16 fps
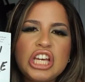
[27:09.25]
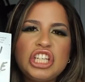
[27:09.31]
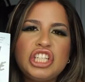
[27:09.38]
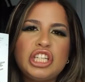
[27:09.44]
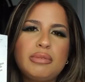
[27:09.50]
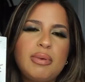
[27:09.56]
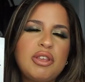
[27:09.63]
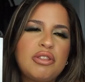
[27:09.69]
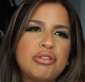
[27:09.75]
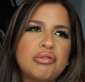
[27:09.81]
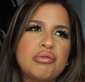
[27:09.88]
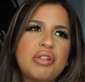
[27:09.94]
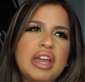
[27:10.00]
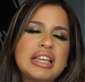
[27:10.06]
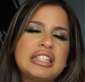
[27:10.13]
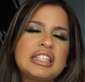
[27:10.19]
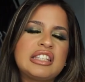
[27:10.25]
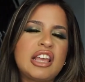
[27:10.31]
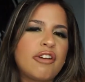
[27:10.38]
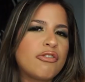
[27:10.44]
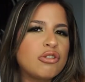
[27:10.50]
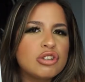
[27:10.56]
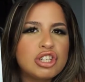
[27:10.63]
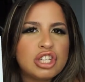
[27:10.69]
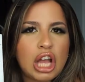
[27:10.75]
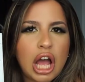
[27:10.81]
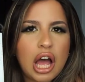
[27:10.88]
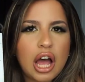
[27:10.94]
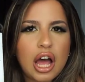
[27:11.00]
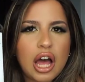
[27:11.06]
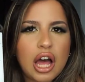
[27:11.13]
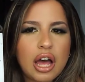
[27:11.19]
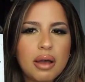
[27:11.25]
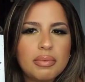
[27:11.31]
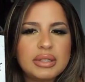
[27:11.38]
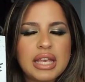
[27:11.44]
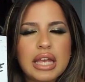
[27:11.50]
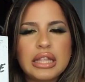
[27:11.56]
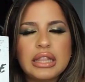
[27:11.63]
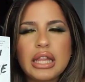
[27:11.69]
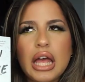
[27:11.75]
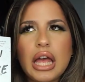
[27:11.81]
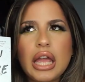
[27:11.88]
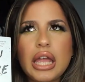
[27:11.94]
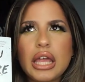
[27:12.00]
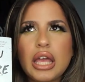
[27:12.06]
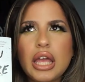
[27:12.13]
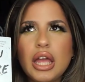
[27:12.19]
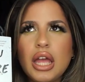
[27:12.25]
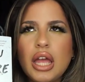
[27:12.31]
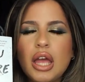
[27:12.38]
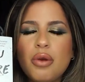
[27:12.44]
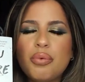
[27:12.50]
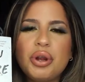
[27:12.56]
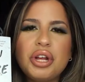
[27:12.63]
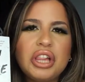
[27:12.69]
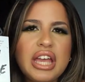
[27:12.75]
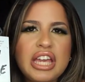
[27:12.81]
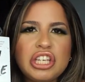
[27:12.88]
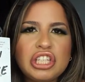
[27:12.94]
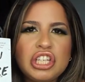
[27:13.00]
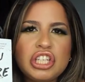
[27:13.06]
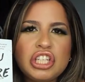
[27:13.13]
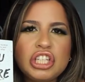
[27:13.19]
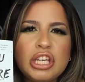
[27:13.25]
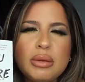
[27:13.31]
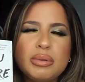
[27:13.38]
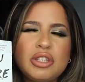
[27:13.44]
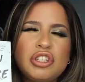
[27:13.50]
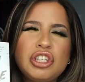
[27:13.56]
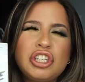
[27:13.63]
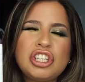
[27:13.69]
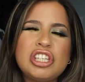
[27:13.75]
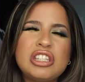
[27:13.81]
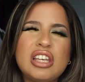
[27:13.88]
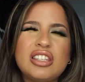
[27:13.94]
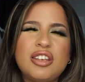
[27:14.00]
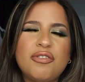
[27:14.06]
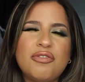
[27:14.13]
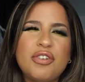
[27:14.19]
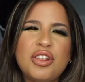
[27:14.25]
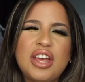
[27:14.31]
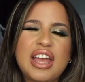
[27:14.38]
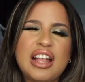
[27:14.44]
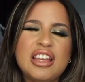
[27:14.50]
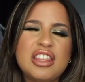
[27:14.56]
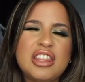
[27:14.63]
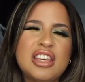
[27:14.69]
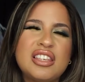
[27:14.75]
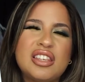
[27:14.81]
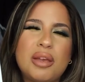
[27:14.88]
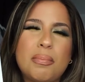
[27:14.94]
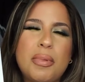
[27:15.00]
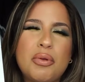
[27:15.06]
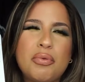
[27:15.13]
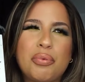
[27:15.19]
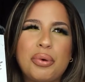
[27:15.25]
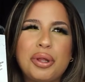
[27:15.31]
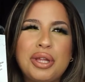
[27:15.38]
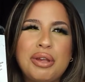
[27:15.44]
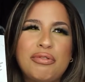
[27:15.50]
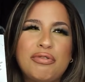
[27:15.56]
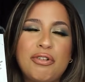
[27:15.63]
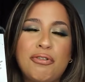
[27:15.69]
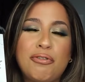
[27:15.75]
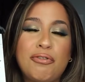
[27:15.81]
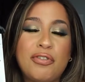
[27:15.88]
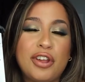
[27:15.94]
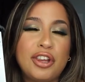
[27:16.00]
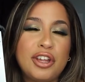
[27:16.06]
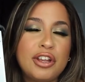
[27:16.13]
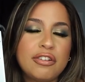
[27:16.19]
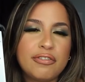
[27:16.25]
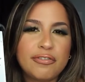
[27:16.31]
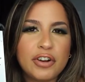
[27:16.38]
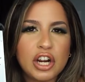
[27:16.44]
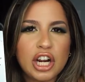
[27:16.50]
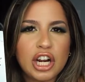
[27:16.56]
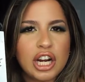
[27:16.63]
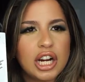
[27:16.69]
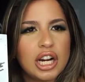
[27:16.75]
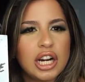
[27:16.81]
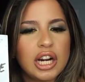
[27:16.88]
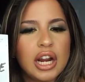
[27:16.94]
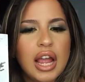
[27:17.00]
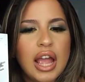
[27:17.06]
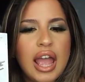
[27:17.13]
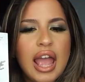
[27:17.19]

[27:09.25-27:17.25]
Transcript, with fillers: She's been through like several jobs and like relationships and she just doesn't feel like anything's like been really fulfilling for her